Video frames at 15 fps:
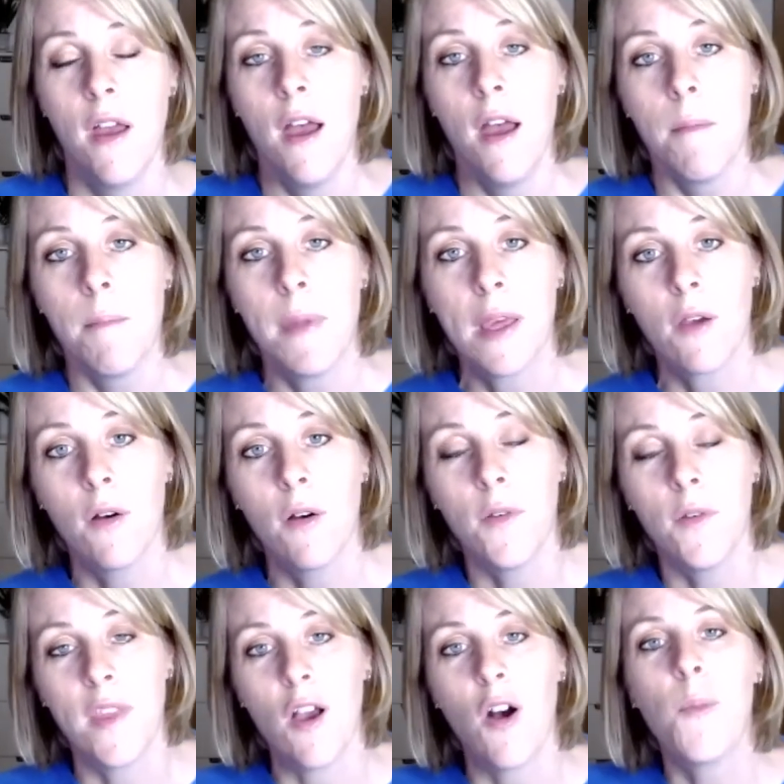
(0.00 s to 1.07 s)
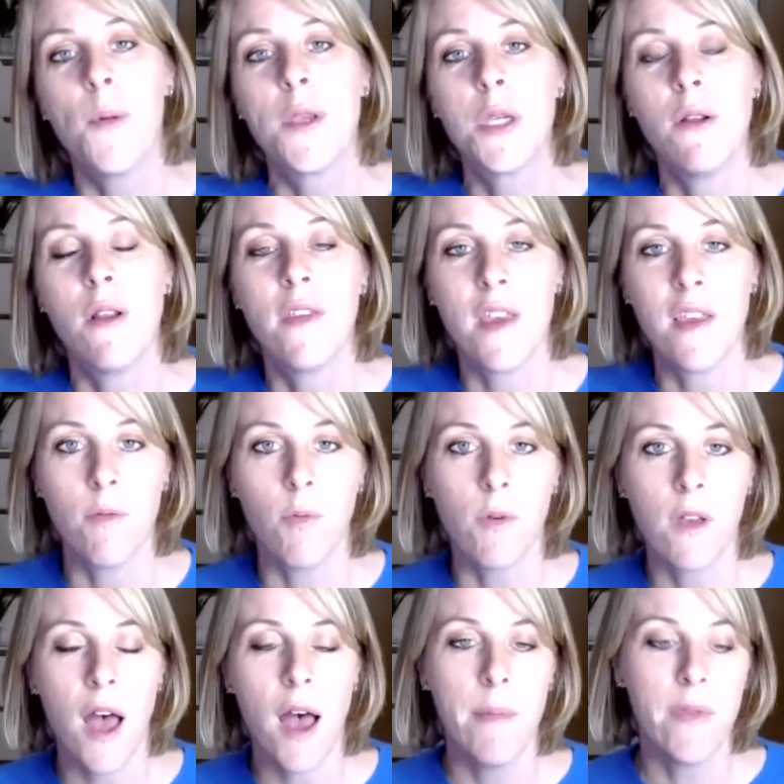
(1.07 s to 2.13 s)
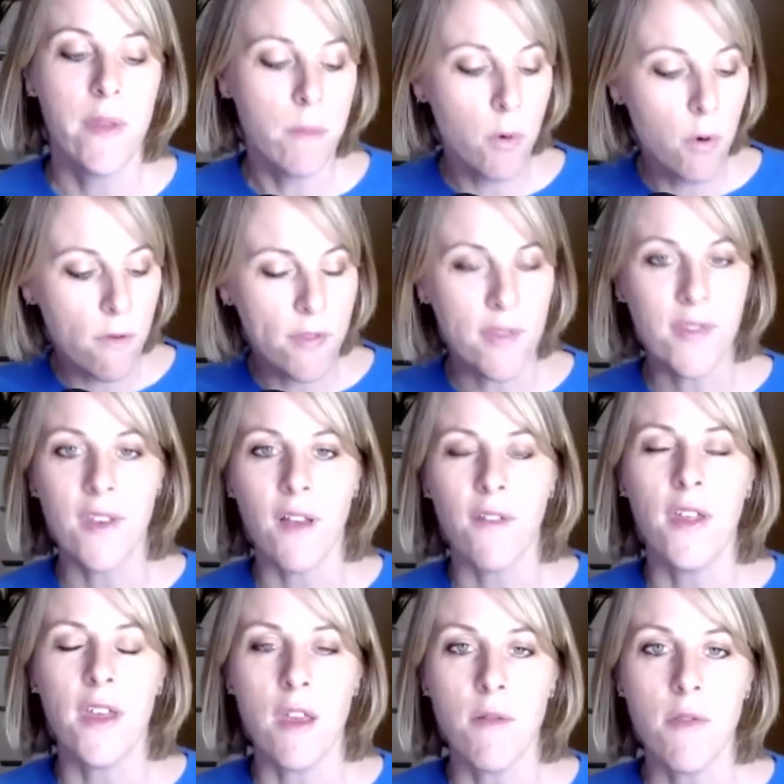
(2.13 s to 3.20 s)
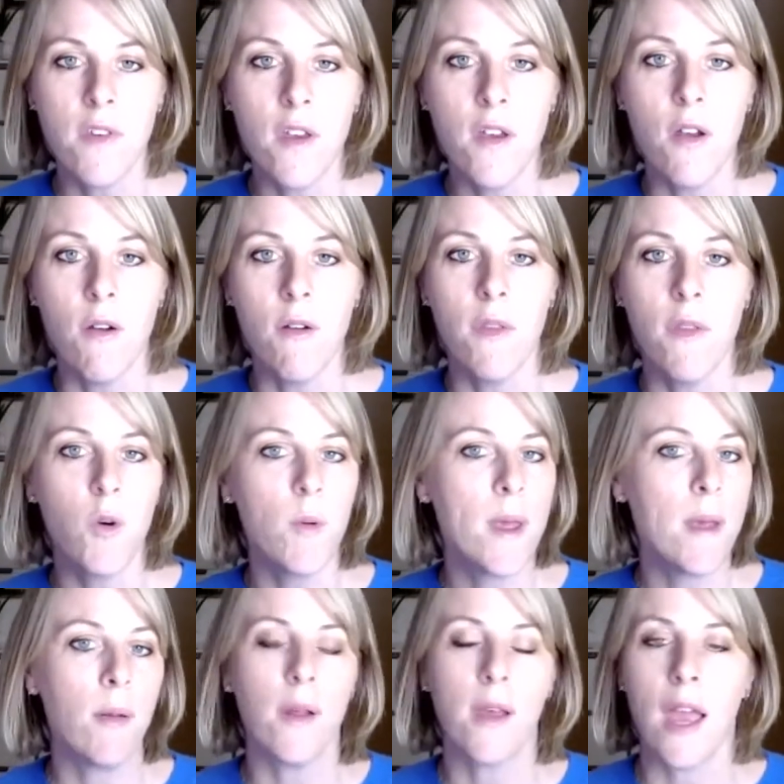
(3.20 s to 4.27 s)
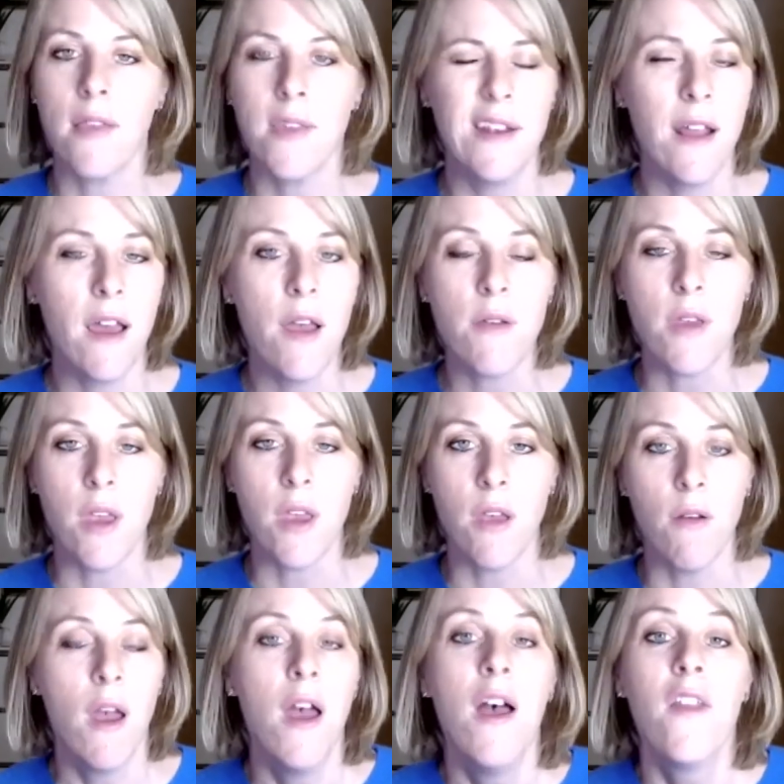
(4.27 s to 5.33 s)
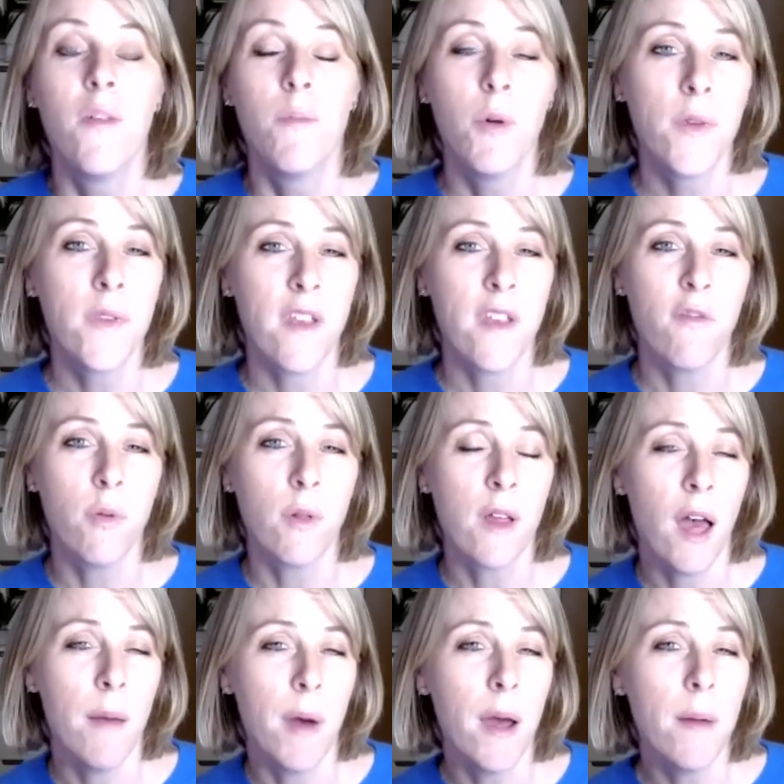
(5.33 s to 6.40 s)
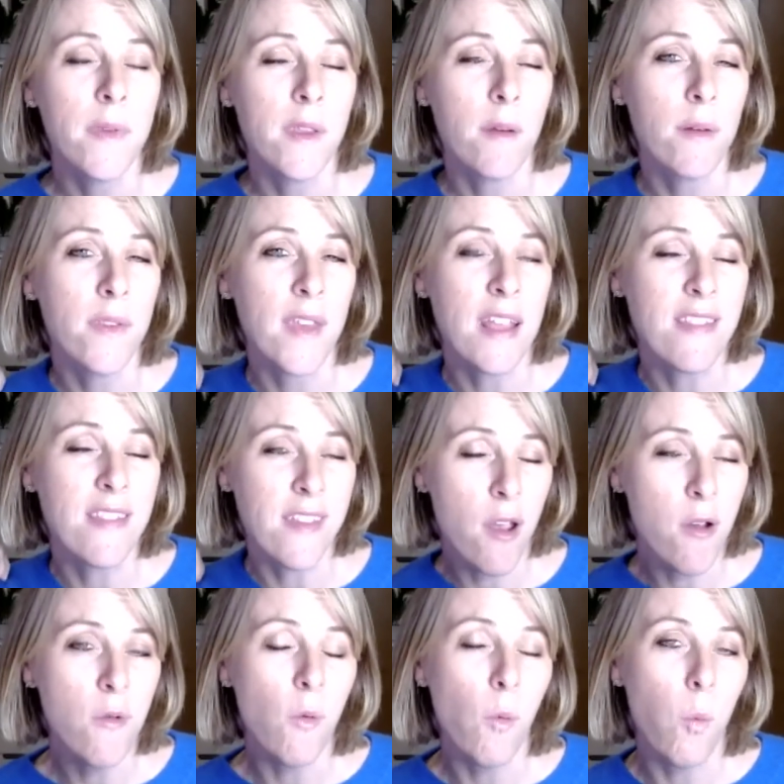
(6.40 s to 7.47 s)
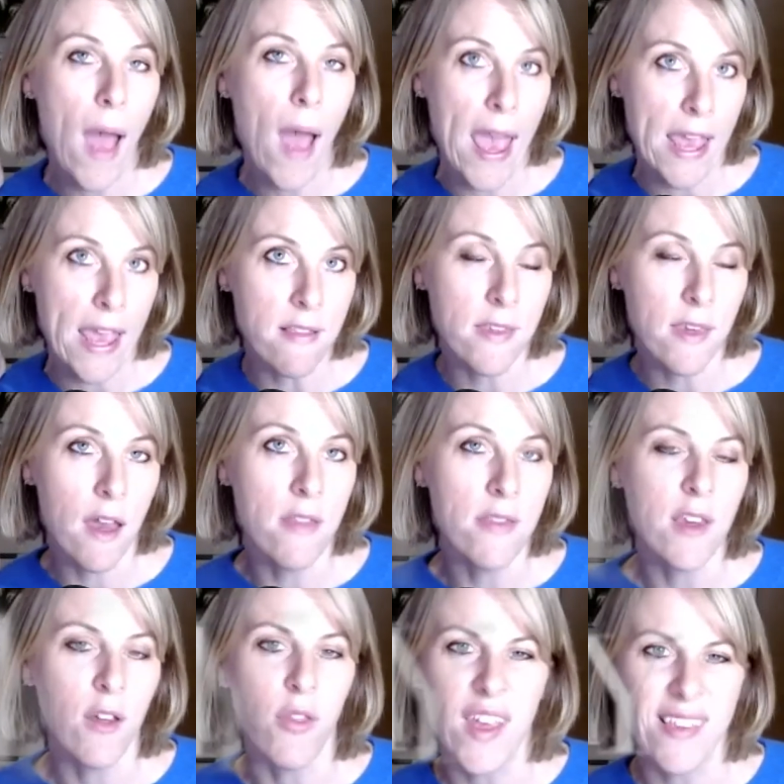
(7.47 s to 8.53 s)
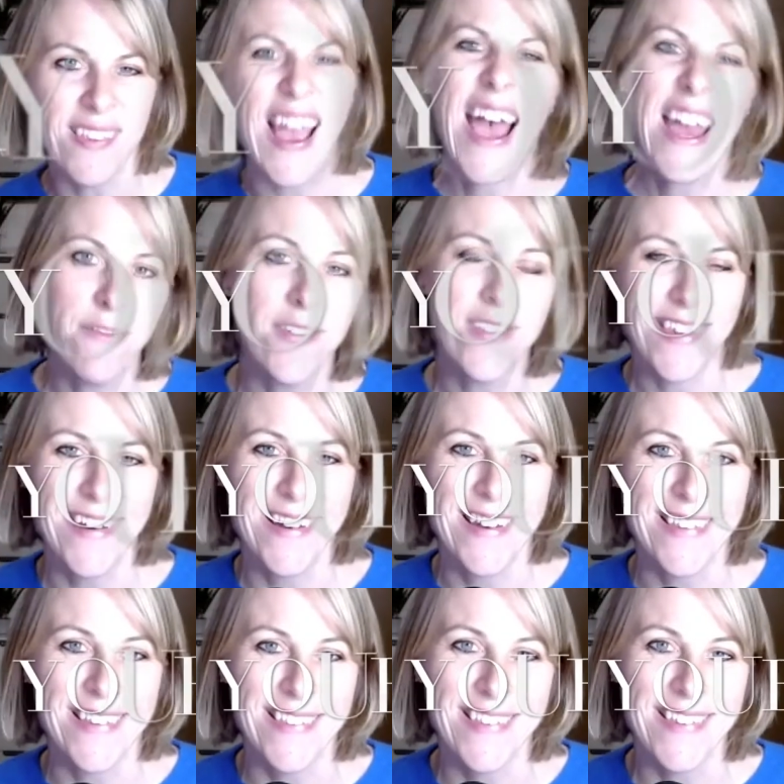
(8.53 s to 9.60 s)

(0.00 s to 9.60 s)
because the opportunities will come. And the more of this stuff that you do, and the more people that get to know you, the more stuff will come up. So I say don't wait until things are advertised.